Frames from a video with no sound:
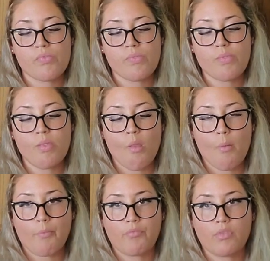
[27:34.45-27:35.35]

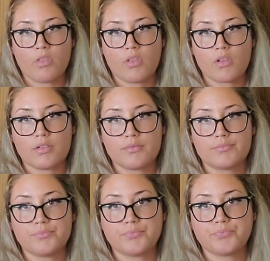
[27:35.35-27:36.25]

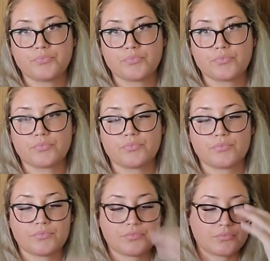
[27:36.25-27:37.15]

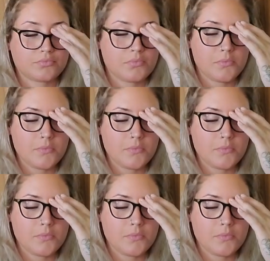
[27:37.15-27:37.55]
(not speaking)